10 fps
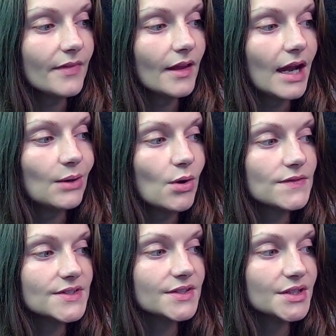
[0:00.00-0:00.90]
How
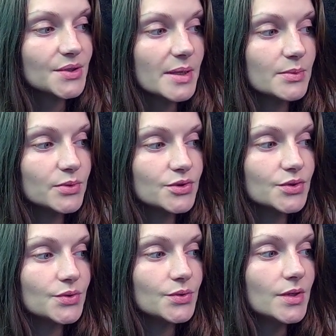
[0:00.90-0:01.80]
often are you able
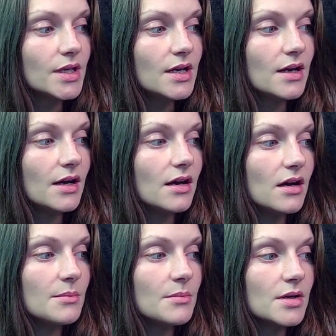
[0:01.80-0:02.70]
to
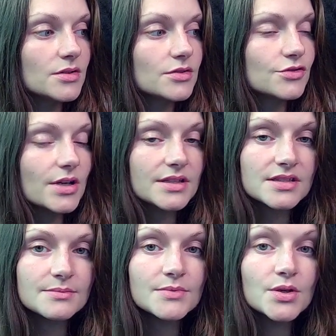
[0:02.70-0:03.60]
um,
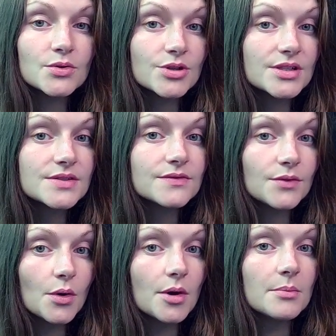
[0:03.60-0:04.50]
transmute,
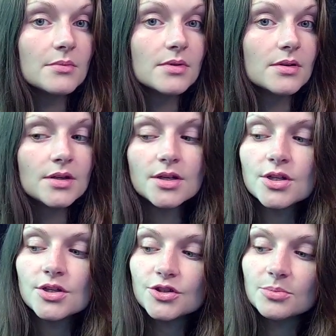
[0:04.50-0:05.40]
transform
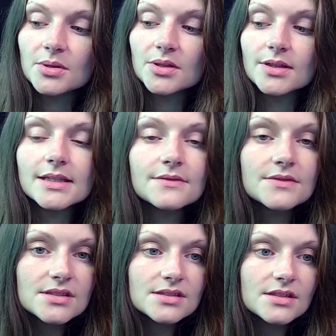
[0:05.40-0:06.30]
your
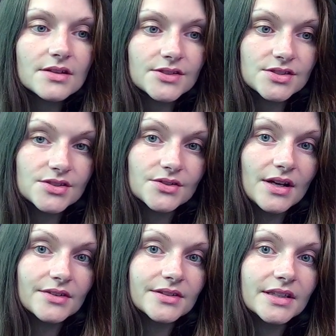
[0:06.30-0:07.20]
beliefs
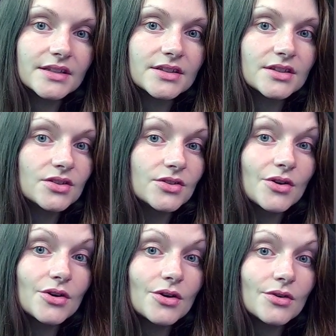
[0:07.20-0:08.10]
surrounding
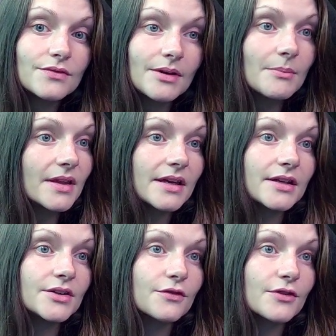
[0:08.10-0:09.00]
your family,
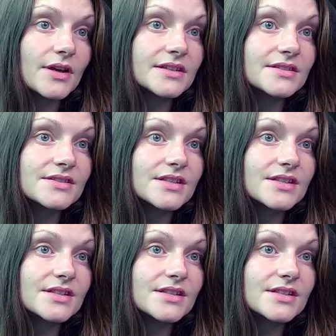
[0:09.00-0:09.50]
your friends?